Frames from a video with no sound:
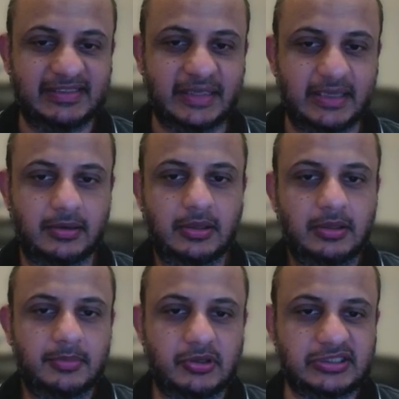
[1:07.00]
there
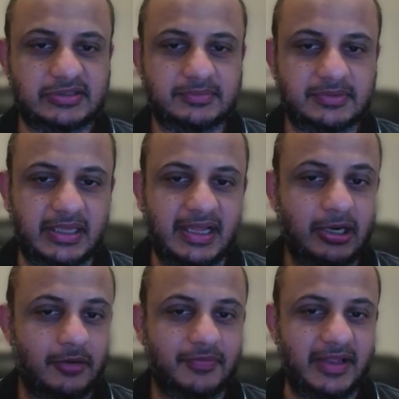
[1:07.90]
because the
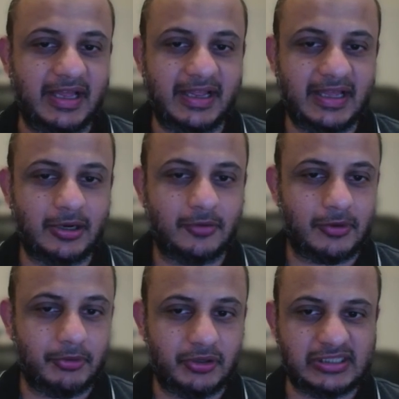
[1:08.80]
era of AI, era of
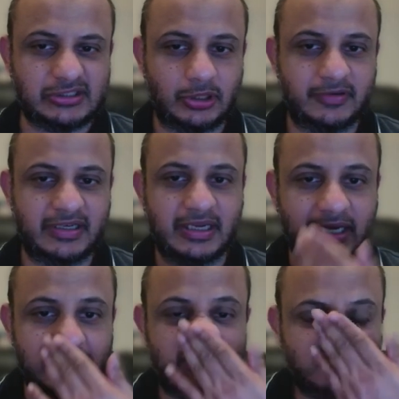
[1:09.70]
computing has already
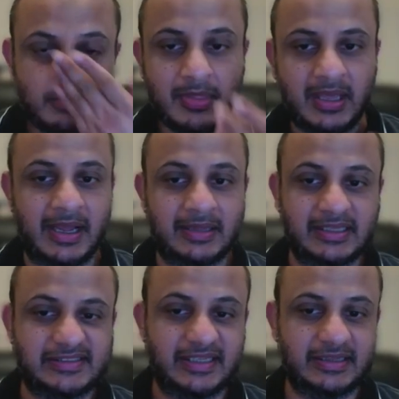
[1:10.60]
arrived, and
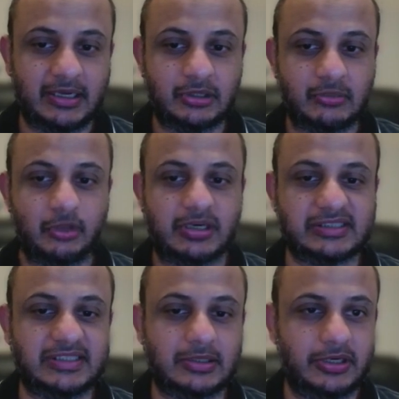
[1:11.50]
they're saying they're going to, more
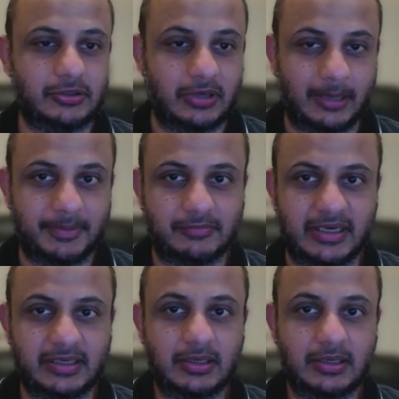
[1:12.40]
cuts are going to happen, right?